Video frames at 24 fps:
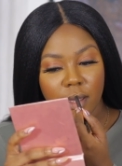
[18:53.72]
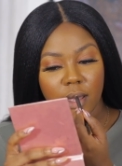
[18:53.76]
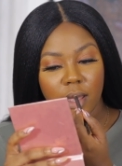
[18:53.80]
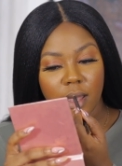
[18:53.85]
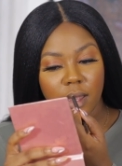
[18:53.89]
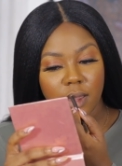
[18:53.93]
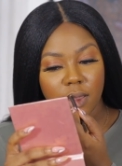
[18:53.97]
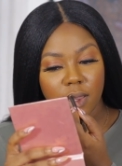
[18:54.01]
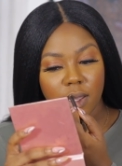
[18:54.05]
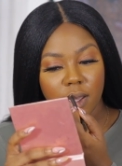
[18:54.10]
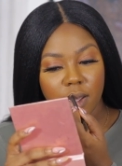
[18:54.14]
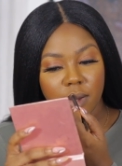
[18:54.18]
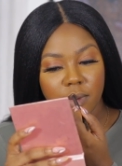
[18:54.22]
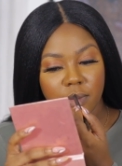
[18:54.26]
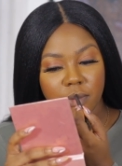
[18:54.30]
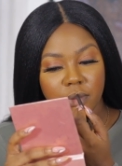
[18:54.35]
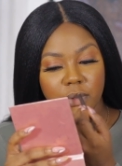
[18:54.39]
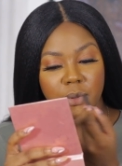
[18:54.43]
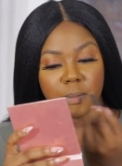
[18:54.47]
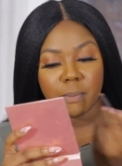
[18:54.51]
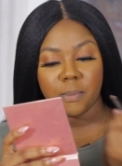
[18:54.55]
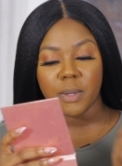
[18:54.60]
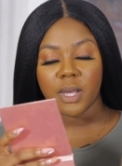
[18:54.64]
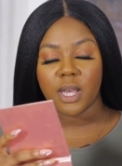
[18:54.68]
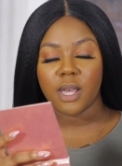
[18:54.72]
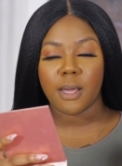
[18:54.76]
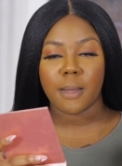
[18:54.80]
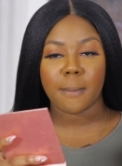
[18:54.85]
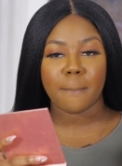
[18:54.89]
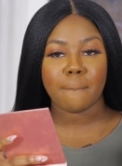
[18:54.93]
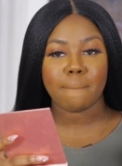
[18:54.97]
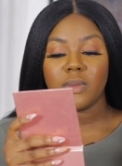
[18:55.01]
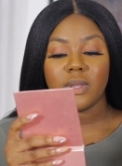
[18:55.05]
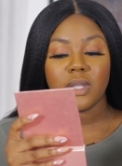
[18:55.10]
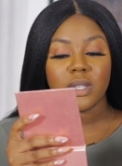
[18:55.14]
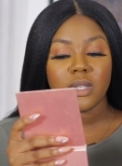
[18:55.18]
And that would
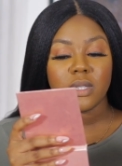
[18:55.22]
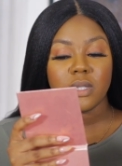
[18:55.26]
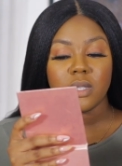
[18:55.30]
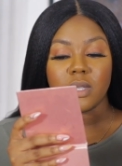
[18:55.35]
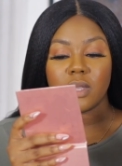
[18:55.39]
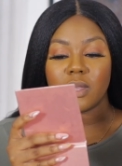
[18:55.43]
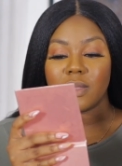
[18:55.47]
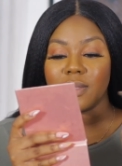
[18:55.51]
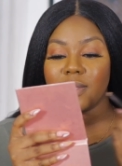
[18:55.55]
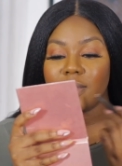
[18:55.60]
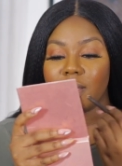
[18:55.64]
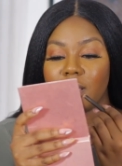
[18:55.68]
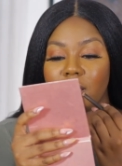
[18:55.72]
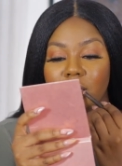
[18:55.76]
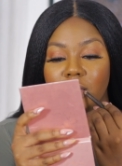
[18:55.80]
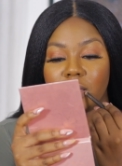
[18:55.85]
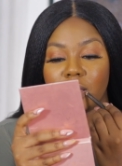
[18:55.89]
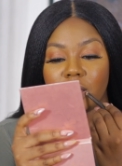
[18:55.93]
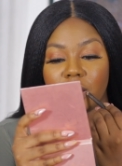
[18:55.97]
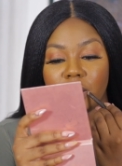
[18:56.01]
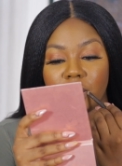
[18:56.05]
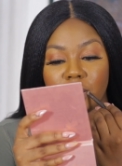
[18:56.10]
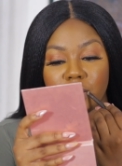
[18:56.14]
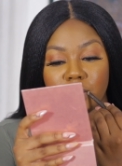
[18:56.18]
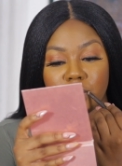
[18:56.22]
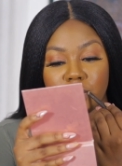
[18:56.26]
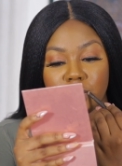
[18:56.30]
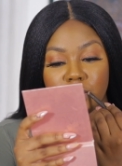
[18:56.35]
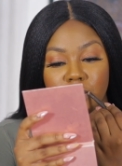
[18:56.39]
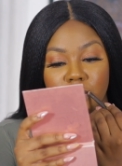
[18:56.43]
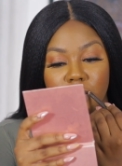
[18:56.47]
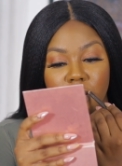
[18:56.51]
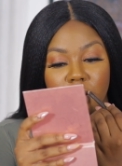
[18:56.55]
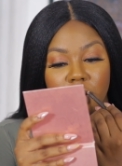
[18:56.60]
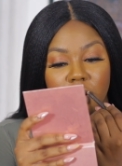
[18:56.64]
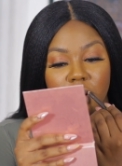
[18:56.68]
be this thing that you're
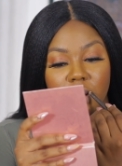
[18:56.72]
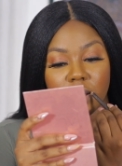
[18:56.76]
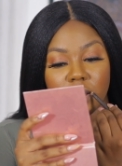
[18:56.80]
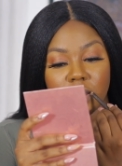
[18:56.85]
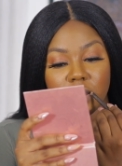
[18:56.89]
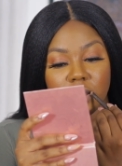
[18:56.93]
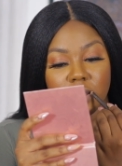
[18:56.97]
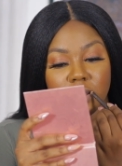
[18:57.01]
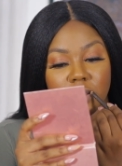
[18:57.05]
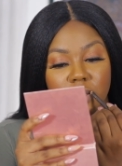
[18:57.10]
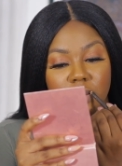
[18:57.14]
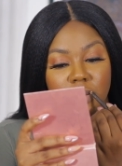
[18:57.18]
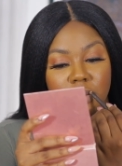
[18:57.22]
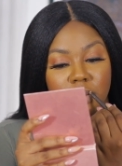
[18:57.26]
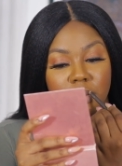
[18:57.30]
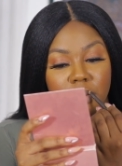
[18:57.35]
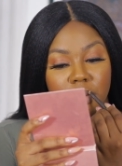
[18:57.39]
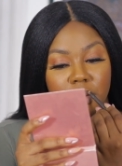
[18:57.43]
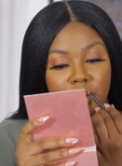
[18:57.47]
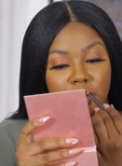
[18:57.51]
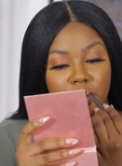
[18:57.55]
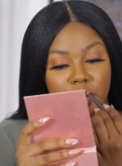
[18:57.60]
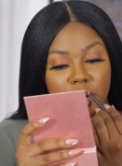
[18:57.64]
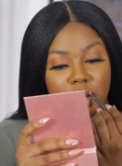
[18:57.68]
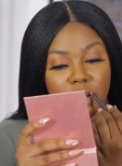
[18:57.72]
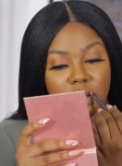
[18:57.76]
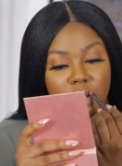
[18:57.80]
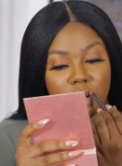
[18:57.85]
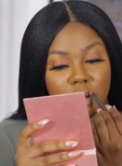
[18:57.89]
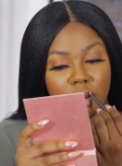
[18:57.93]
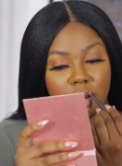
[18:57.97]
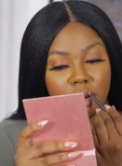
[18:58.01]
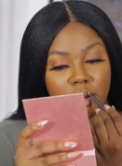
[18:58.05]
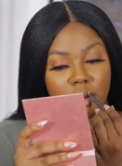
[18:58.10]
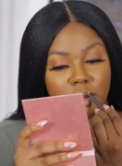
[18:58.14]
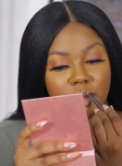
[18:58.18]
doing, like this whole
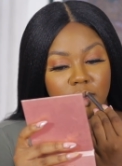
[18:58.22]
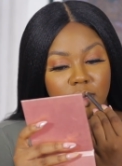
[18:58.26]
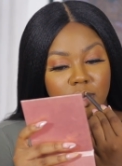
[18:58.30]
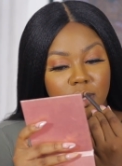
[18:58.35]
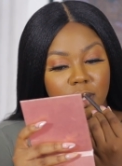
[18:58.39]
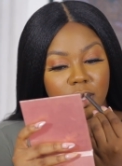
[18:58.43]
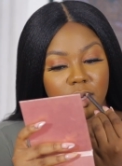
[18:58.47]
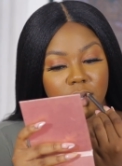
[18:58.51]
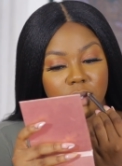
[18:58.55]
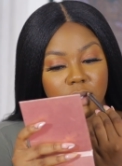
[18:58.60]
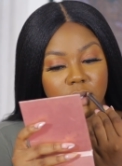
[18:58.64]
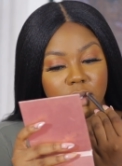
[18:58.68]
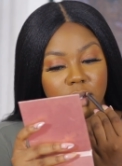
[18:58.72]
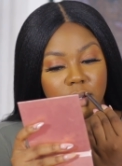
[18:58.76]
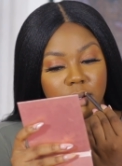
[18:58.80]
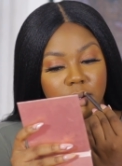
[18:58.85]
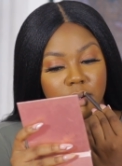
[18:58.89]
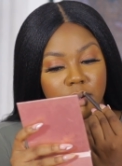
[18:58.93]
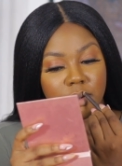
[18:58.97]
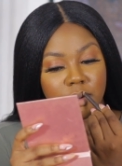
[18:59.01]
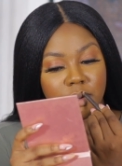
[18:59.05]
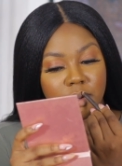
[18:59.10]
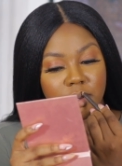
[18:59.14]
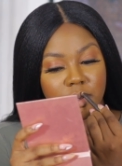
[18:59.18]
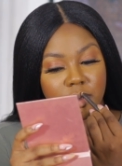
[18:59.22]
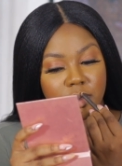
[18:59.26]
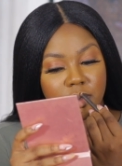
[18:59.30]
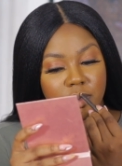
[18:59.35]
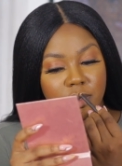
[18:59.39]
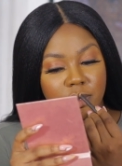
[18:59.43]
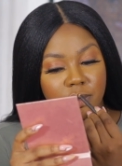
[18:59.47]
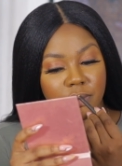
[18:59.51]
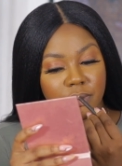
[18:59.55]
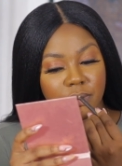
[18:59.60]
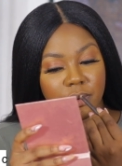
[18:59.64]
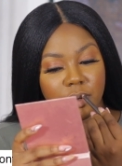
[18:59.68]
creating content and all, is
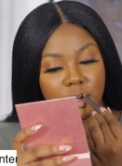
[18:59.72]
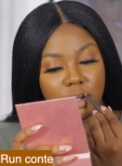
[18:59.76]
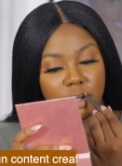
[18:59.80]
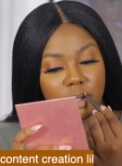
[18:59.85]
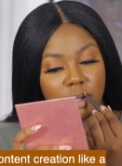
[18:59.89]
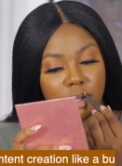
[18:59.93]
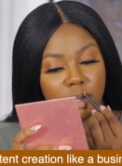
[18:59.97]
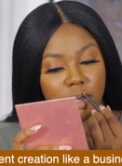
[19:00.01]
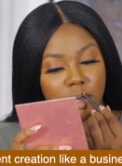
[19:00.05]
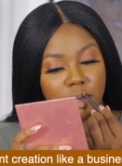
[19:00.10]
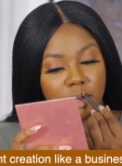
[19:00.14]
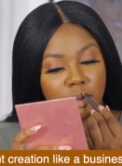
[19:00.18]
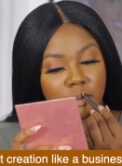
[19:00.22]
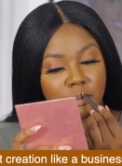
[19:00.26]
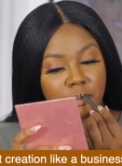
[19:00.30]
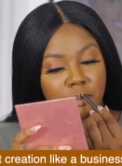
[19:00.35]
to run it like a